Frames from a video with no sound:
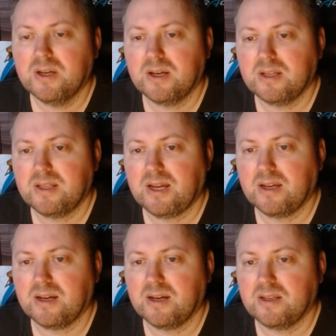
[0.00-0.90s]

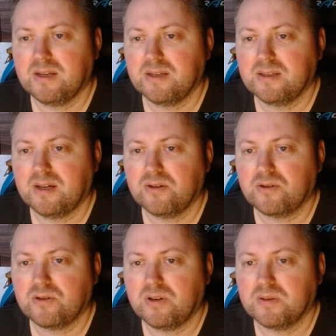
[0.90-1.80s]
attacking ideas, yeah,
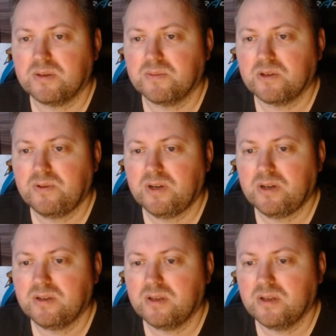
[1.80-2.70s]
controlling some
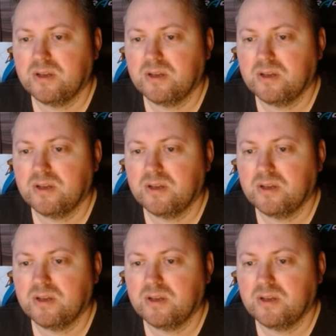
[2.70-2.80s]
squares.